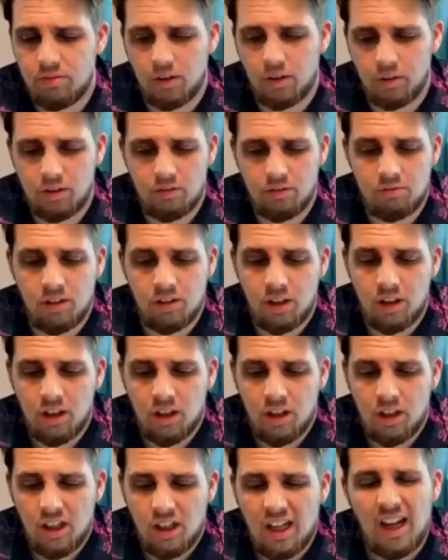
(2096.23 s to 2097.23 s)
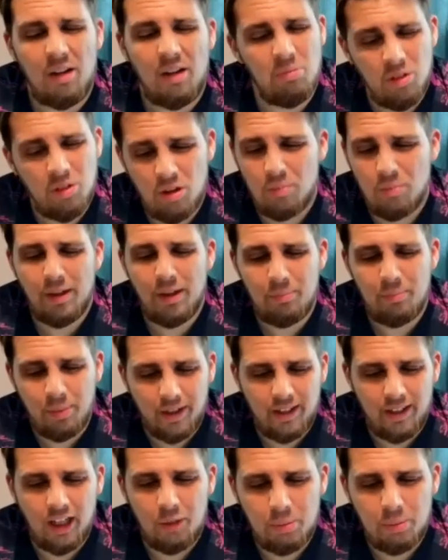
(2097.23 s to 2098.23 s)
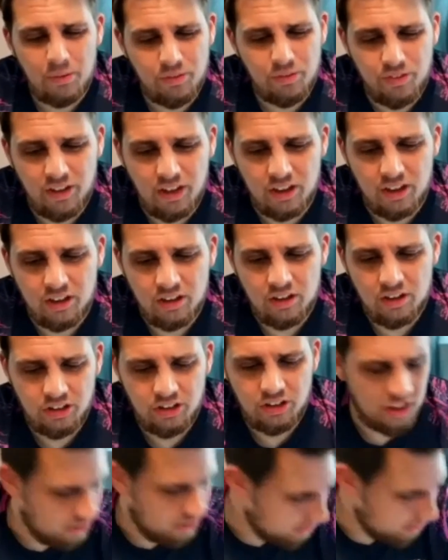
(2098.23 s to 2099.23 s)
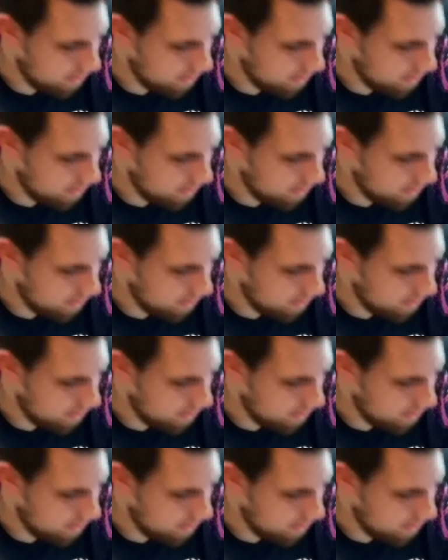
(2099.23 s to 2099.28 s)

I'm not a big pineapple fan. Says